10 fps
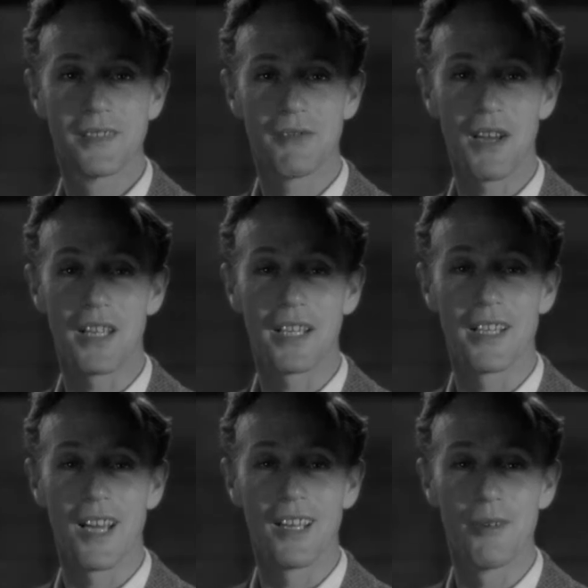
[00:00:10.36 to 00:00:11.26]
If I had a
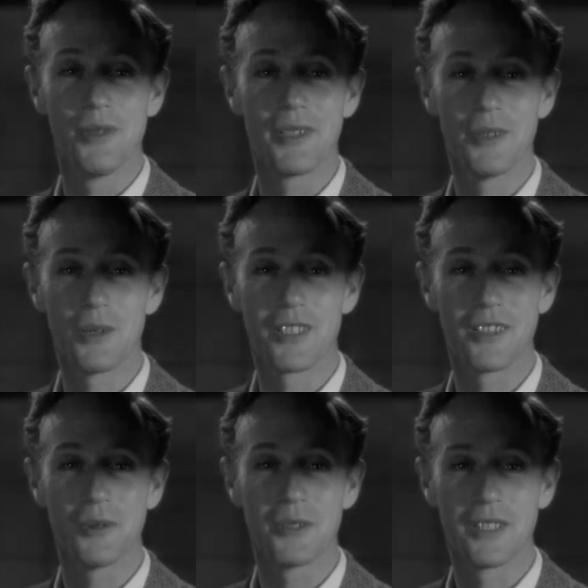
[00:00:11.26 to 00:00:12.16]
gun, I wouldn't know what to
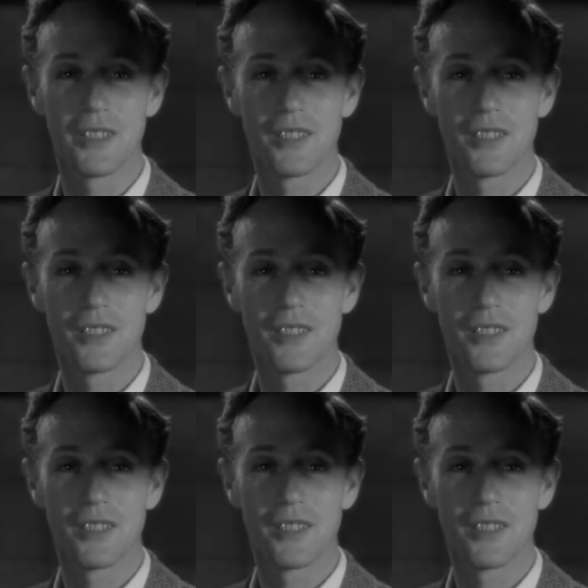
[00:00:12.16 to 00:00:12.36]
do with it.